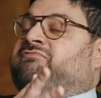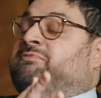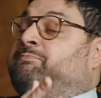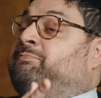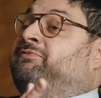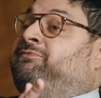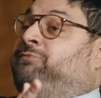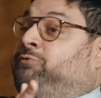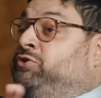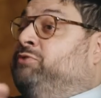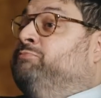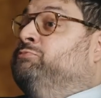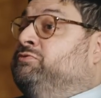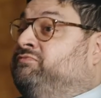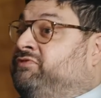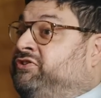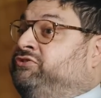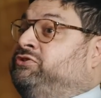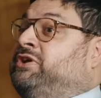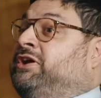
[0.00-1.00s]
before the
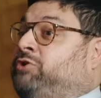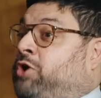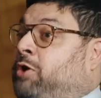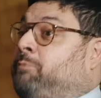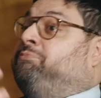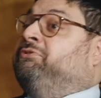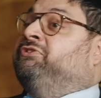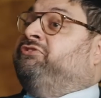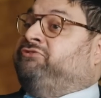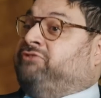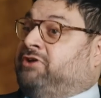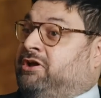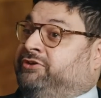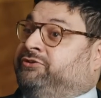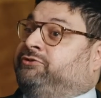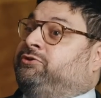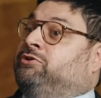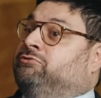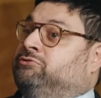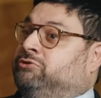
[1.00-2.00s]
movies, you had opera
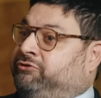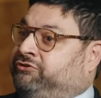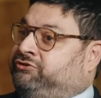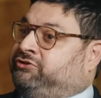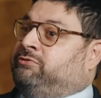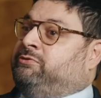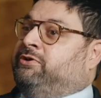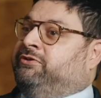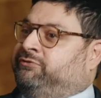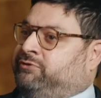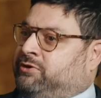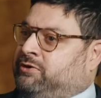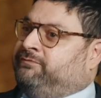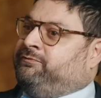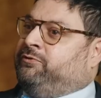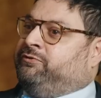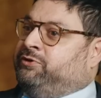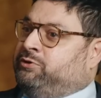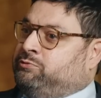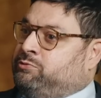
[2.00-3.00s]
stars, Caruso and yeah. so
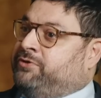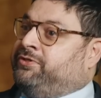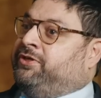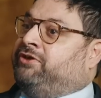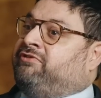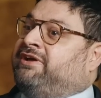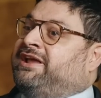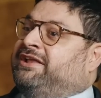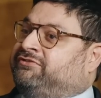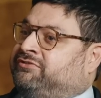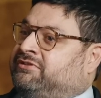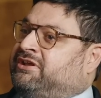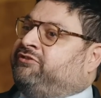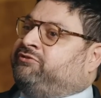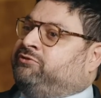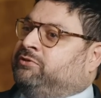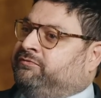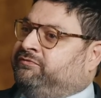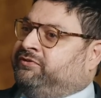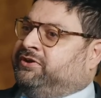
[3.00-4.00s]
forth, who were the great
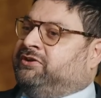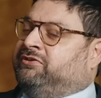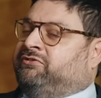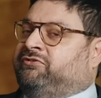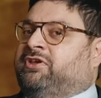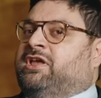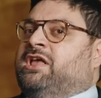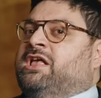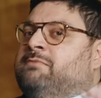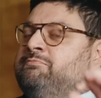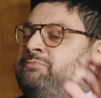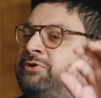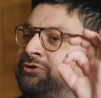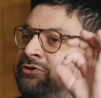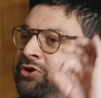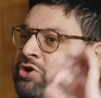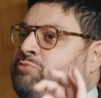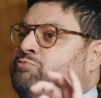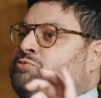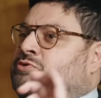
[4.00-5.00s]
international figures. But
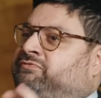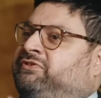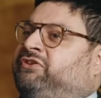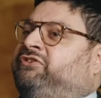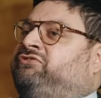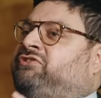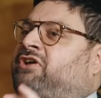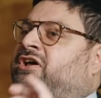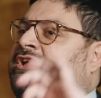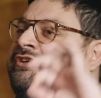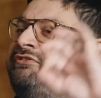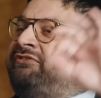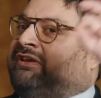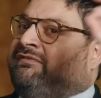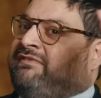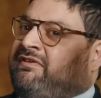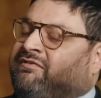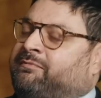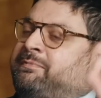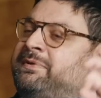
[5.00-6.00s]
no movie stars had
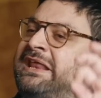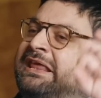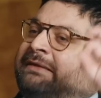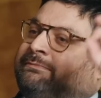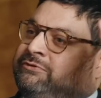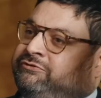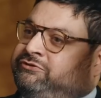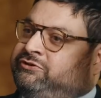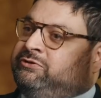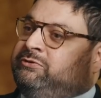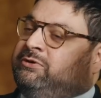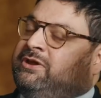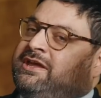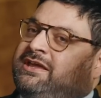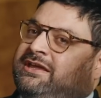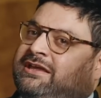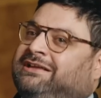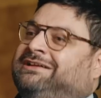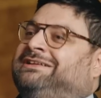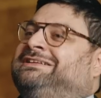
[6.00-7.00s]
ever been able to
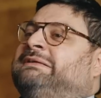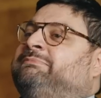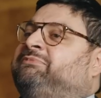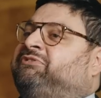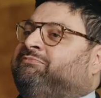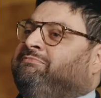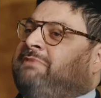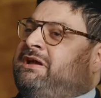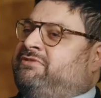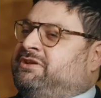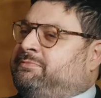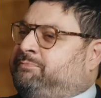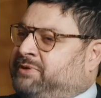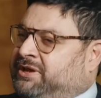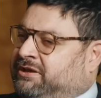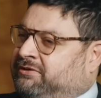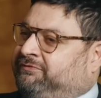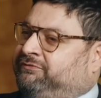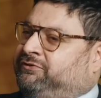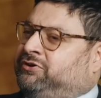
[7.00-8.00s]
eclipse Mary
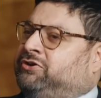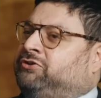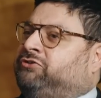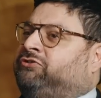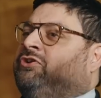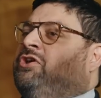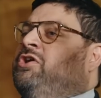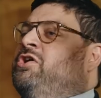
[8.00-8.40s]
Pickford